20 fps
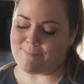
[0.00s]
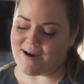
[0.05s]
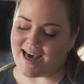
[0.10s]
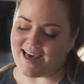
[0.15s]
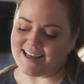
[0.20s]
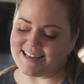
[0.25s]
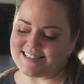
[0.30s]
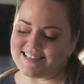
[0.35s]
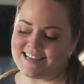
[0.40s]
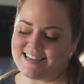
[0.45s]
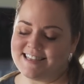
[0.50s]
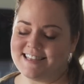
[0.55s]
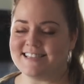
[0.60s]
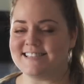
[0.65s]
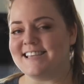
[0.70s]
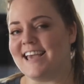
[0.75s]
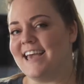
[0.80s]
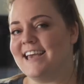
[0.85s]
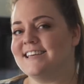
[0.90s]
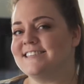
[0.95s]
But
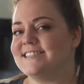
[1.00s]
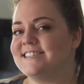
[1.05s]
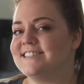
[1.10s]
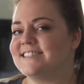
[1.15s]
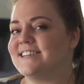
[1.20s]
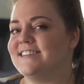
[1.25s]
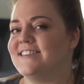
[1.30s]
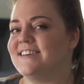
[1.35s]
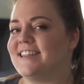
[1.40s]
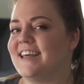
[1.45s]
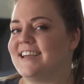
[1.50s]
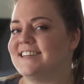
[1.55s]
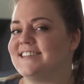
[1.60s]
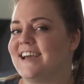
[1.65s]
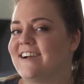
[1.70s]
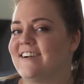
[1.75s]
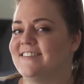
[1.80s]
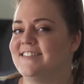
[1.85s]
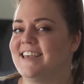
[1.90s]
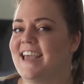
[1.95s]
this cake isn't just gonna look like a
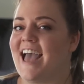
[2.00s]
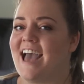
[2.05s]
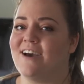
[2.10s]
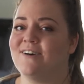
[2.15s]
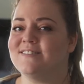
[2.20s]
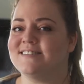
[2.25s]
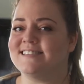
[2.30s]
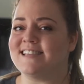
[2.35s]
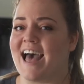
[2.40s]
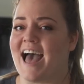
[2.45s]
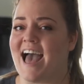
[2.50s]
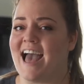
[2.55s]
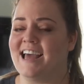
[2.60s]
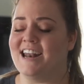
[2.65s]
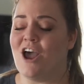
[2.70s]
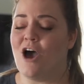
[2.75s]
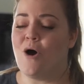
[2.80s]
tiger on the outside.